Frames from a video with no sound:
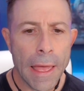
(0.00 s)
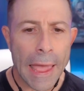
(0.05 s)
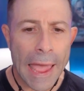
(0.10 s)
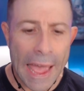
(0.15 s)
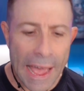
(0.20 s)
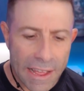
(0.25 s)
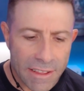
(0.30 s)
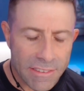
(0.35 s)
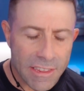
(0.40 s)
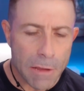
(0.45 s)

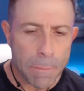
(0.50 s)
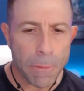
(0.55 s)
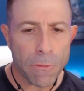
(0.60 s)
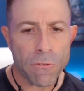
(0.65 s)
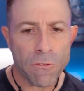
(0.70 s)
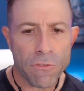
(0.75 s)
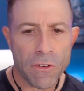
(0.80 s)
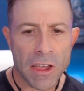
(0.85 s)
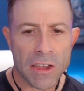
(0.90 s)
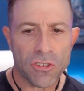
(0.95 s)
as a
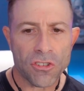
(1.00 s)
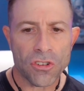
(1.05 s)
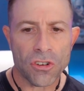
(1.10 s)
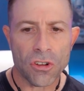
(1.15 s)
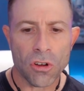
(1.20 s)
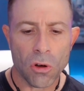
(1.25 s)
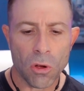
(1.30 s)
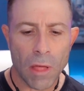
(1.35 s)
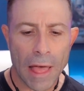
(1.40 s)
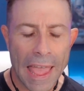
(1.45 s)

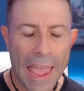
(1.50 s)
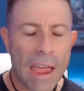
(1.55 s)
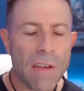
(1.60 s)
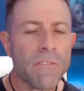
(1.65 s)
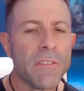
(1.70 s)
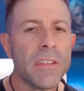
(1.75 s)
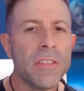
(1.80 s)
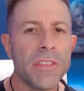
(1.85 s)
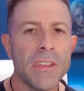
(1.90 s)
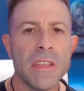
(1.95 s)
professional,
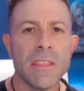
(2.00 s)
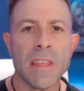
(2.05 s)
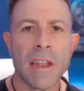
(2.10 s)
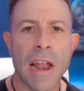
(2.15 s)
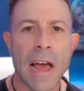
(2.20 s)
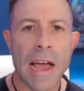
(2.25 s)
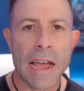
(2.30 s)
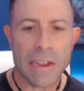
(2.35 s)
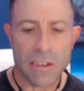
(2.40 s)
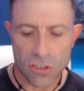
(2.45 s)
everything that
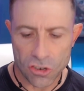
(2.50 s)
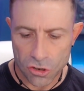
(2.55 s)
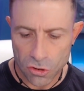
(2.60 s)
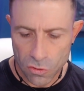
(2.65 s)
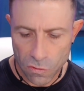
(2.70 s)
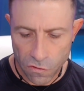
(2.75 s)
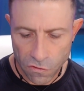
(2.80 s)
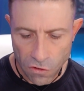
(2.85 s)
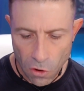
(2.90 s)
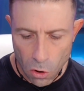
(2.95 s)
I
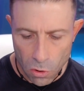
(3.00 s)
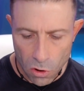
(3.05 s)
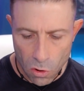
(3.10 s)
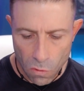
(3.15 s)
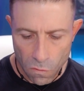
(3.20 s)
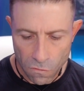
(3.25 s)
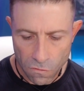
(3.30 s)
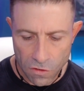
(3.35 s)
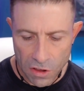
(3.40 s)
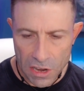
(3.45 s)
do,
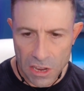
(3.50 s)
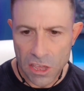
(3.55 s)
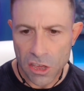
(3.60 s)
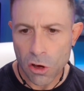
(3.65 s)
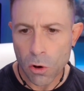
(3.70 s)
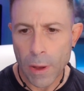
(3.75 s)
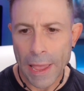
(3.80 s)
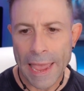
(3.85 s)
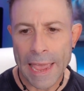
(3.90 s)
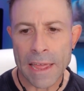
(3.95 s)
photo,
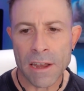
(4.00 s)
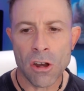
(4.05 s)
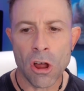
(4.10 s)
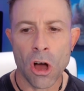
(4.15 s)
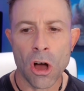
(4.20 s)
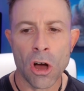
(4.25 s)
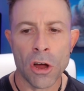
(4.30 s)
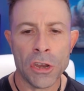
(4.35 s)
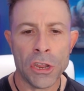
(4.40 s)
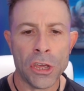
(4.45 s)
video, and
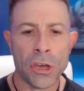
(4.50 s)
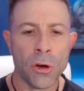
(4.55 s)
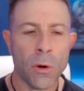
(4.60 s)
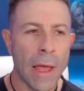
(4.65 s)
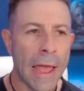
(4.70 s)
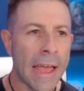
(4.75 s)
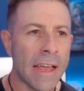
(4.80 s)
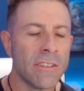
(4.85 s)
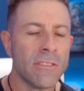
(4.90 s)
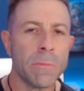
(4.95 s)
audio,
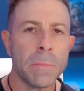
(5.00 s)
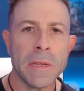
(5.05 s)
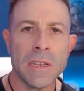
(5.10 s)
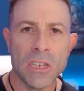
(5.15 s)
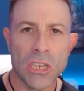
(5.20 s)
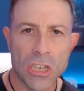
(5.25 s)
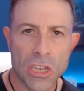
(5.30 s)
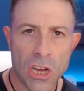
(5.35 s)
has been